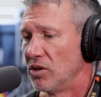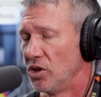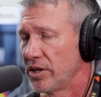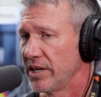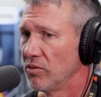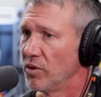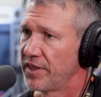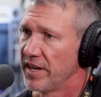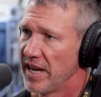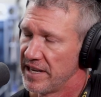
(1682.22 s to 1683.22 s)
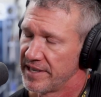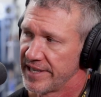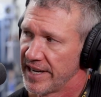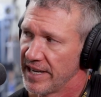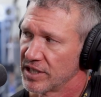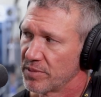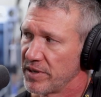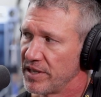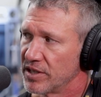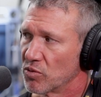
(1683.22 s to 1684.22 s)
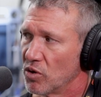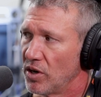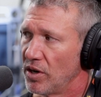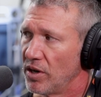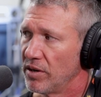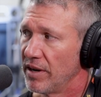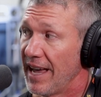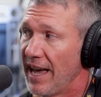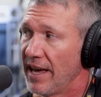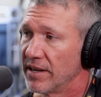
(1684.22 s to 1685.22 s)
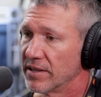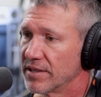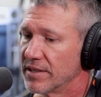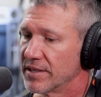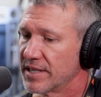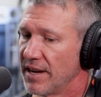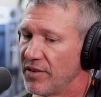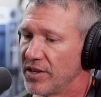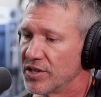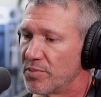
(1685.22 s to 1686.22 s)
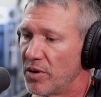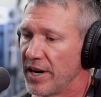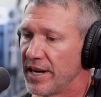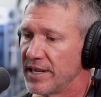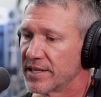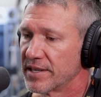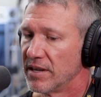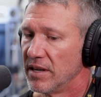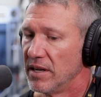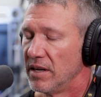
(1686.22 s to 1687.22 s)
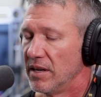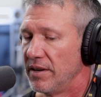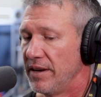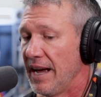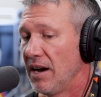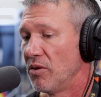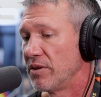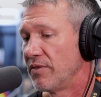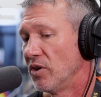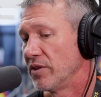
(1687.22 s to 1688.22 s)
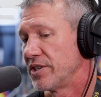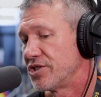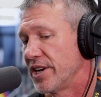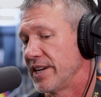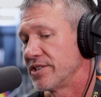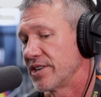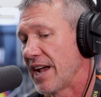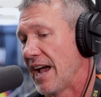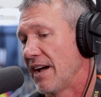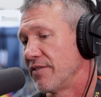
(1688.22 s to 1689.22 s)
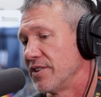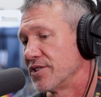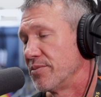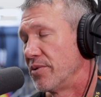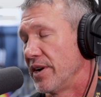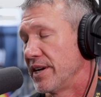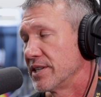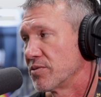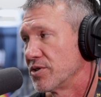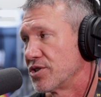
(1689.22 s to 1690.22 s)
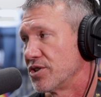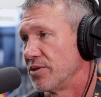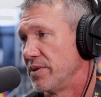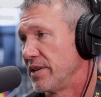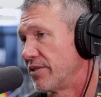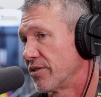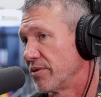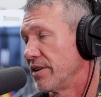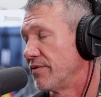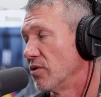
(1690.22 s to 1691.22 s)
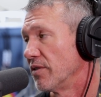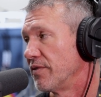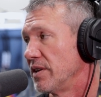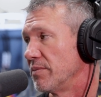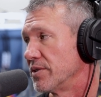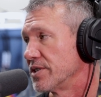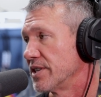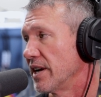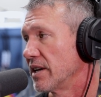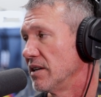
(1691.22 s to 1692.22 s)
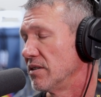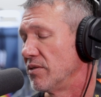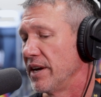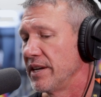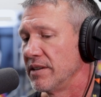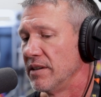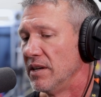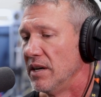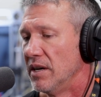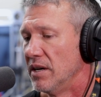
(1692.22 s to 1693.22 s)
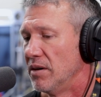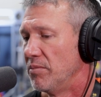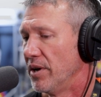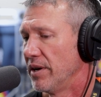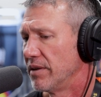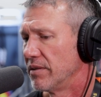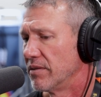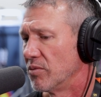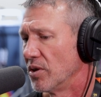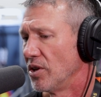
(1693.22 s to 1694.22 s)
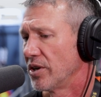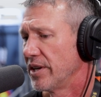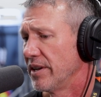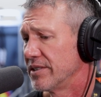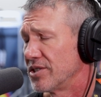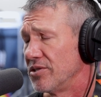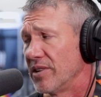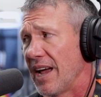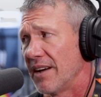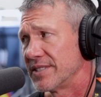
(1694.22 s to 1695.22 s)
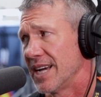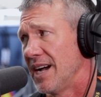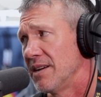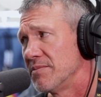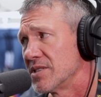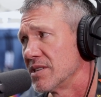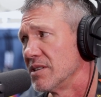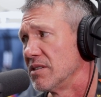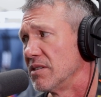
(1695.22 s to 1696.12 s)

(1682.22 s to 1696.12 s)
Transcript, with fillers: look at what the N T N speeds were at a seven inch brace. Now we've only changed a half inch of brace, which should be three to four feet per second, right? But we're looking at two and a half times